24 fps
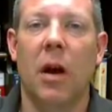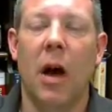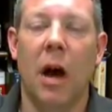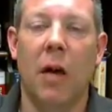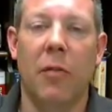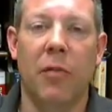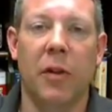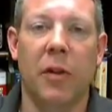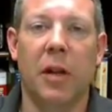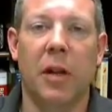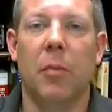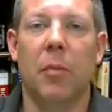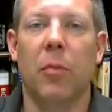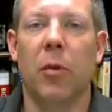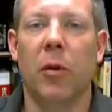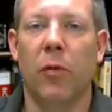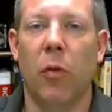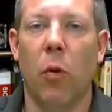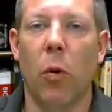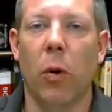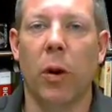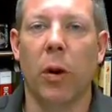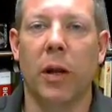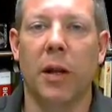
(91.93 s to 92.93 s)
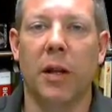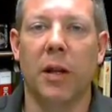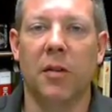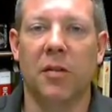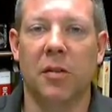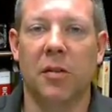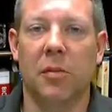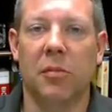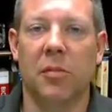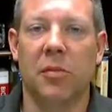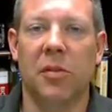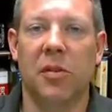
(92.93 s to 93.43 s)
of the number of
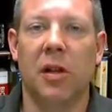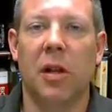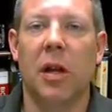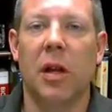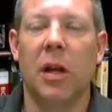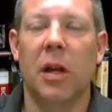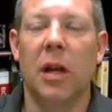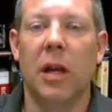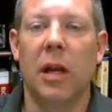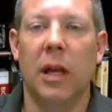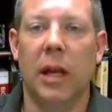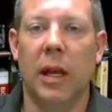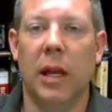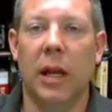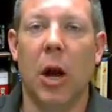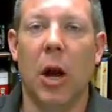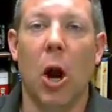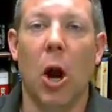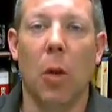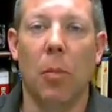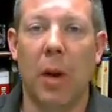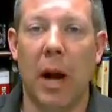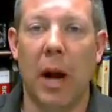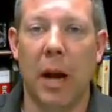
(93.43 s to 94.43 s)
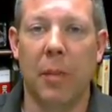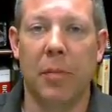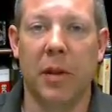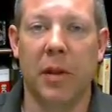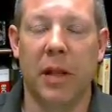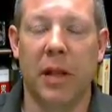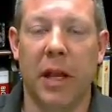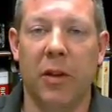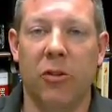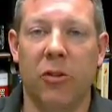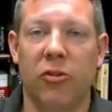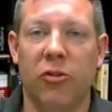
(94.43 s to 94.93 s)
organisms in our
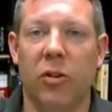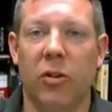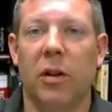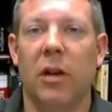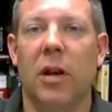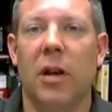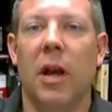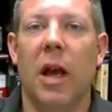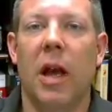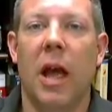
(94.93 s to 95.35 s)
population.